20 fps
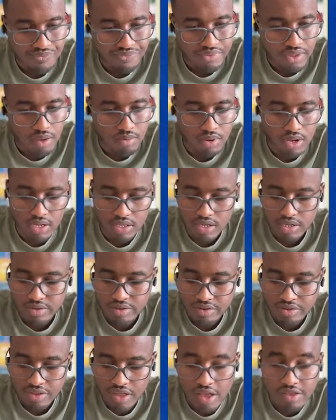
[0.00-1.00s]
I'm gonna take
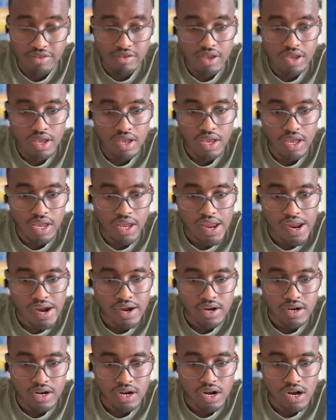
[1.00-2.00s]
this task,
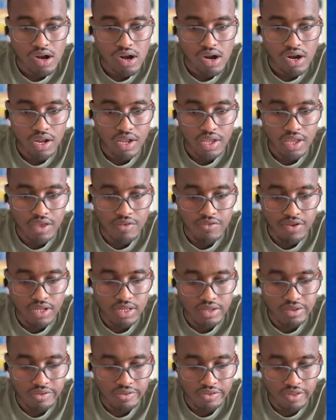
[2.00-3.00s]
give it
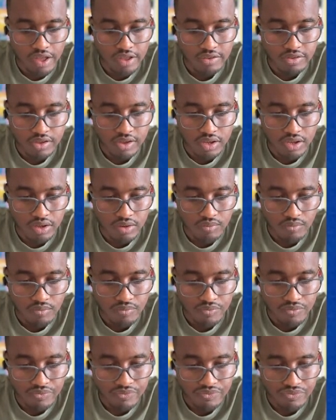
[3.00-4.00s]
this task
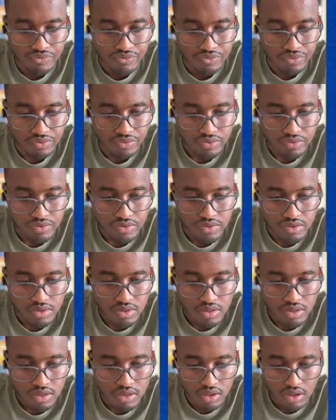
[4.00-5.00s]

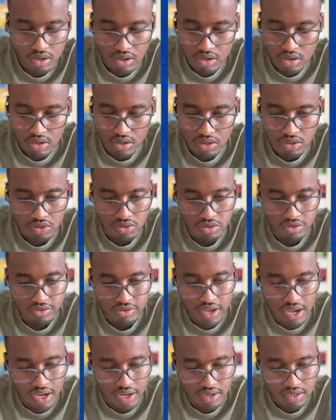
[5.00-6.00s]
to this
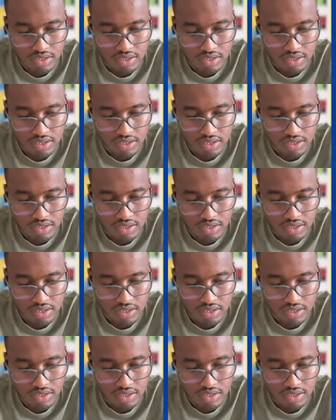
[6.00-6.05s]
guy.